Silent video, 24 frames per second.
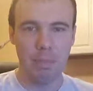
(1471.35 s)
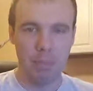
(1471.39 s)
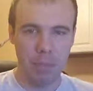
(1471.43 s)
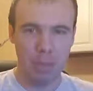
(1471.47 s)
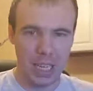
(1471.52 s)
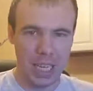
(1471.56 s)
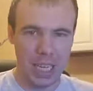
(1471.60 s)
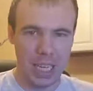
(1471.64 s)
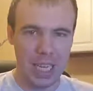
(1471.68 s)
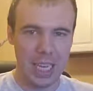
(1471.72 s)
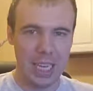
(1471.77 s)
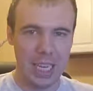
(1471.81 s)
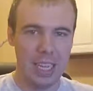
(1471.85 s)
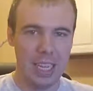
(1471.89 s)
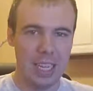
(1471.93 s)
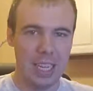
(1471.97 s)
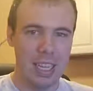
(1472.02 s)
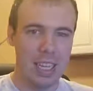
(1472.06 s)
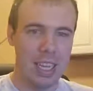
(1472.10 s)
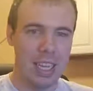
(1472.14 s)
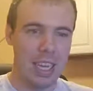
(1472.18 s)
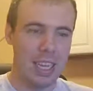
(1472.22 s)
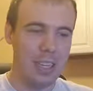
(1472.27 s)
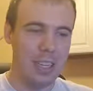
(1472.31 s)
But
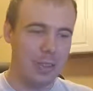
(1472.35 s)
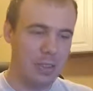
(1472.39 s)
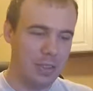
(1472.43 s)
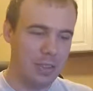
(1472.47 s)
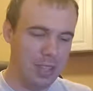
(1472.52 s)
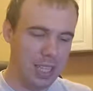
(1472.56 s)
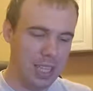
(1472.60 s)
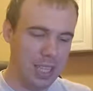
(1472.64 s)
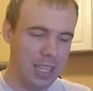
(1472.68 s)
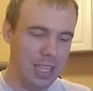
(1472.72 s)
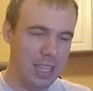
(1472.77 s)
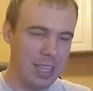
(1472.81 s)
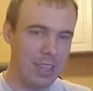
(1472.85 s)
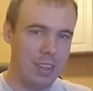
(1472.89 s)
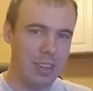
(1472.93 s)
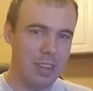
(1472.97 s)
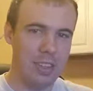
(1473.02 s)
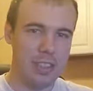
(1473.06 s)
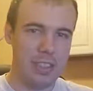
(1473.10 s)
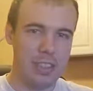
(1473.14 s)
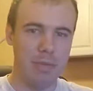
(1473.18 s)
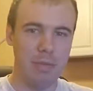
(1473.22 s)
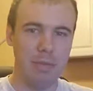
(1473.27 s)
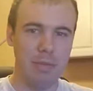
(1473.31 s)
I do think that there
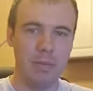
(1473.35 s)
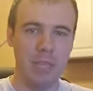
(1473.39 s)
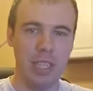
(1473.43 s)
are some